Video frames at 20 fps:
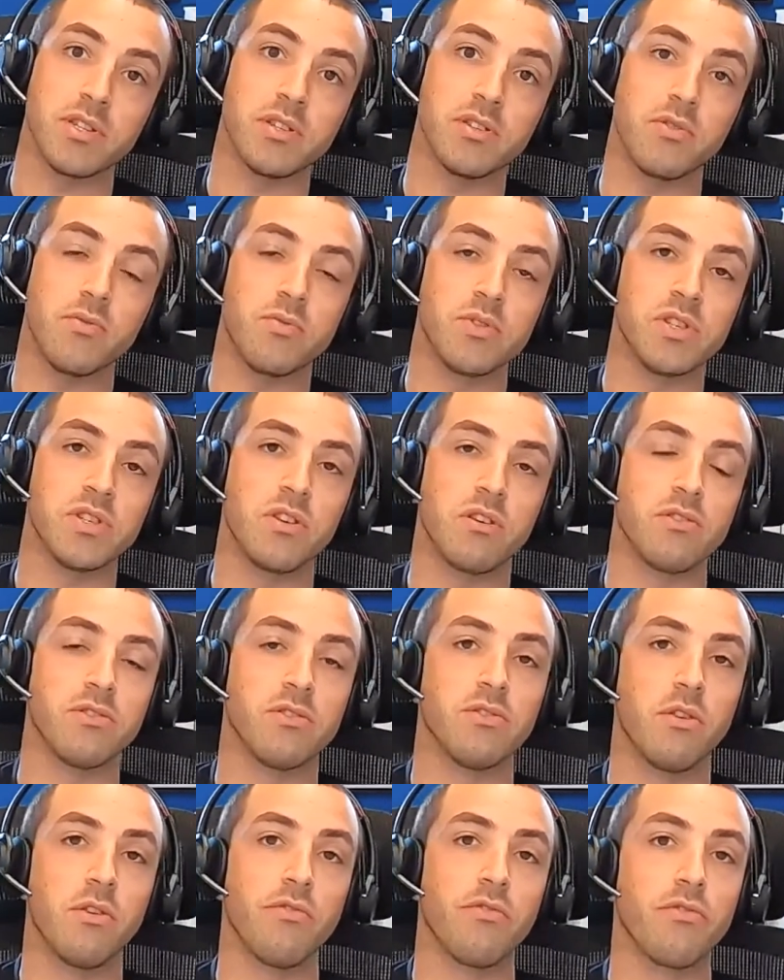So we
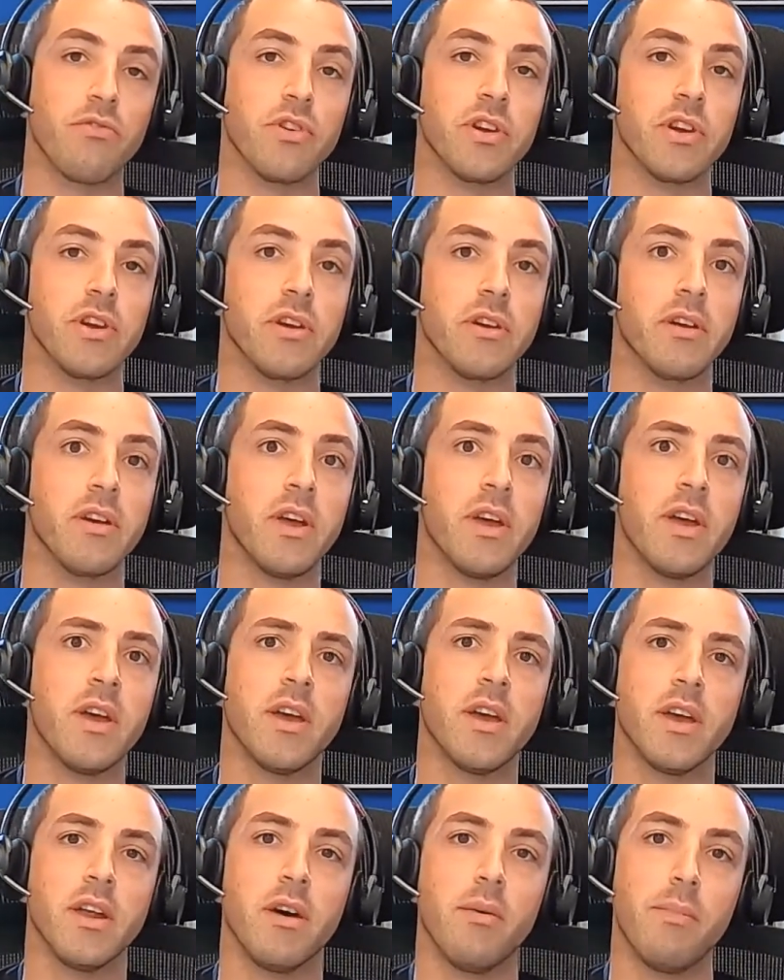started offering
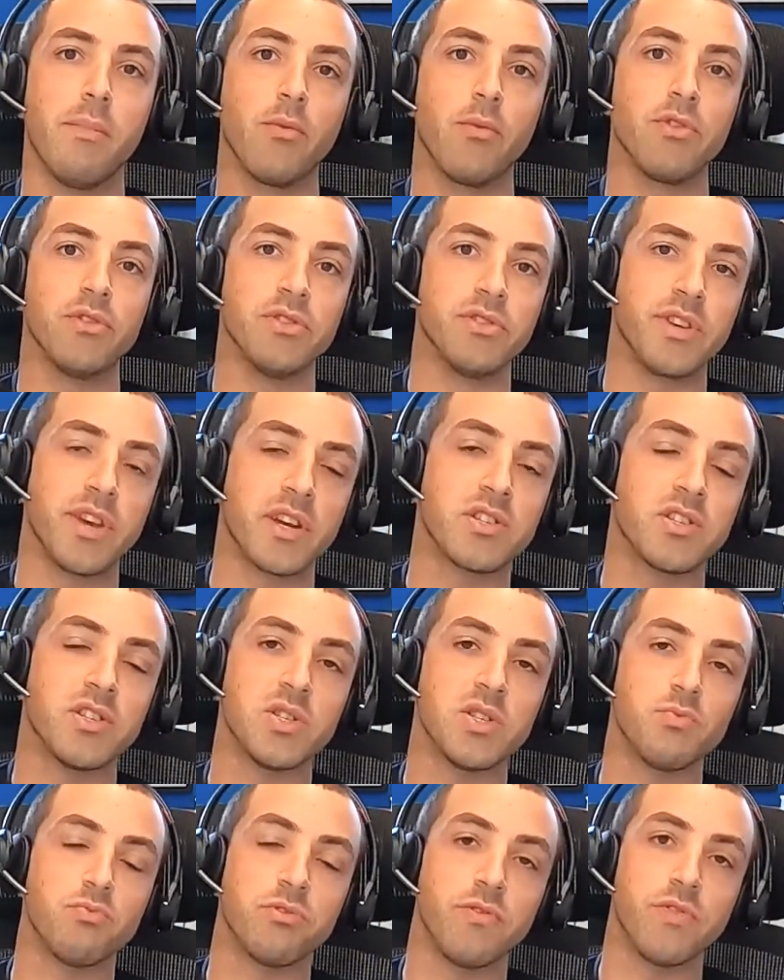malware
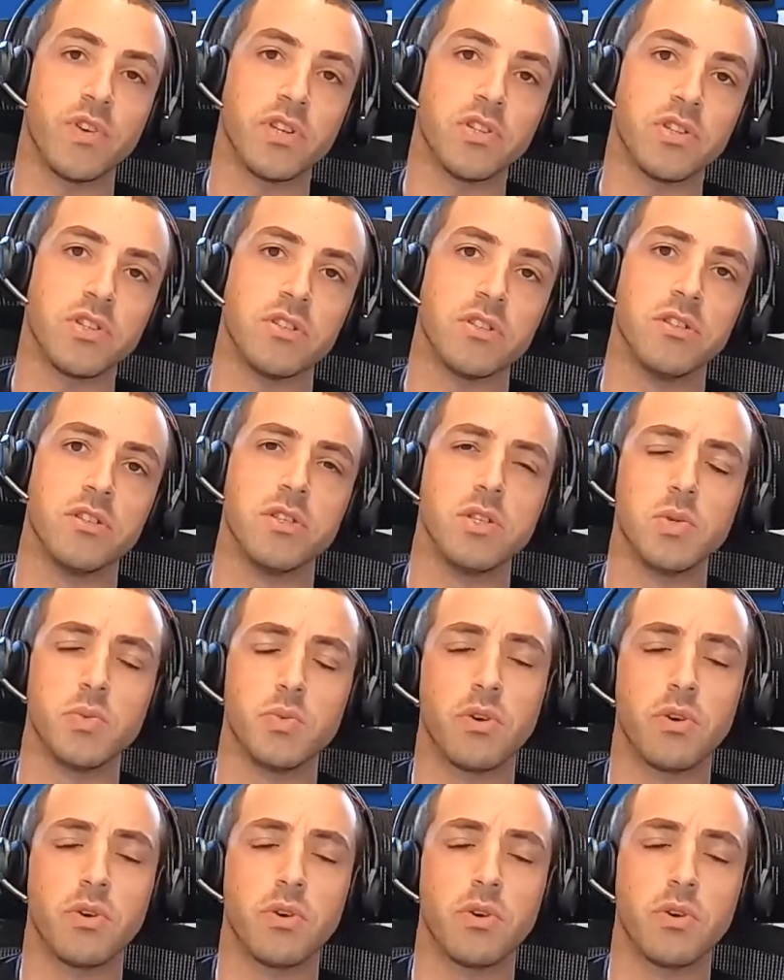detections, preventions.